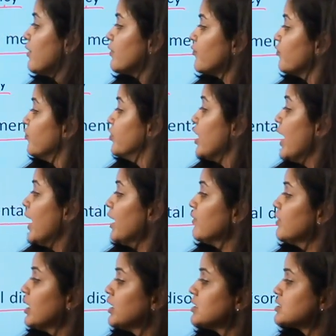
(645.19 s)

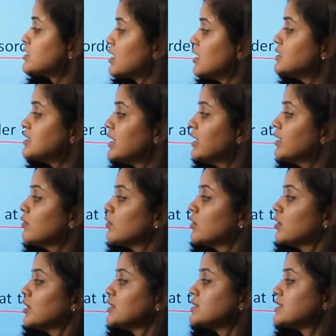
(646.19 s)
There we had discussed that
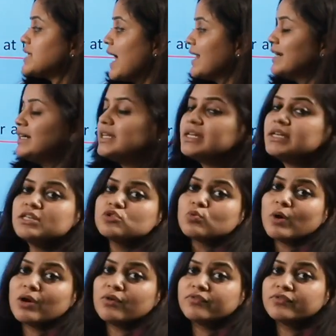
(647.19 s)
sanity is
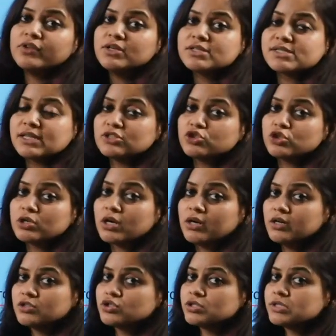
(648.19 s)
one of the essential
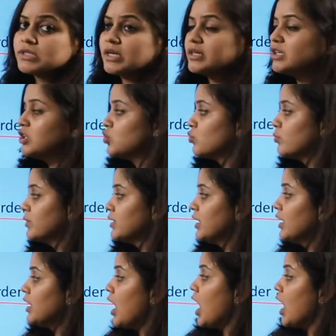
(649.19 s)
conditions that need to be
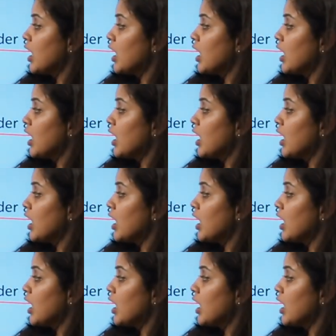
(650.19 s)
there.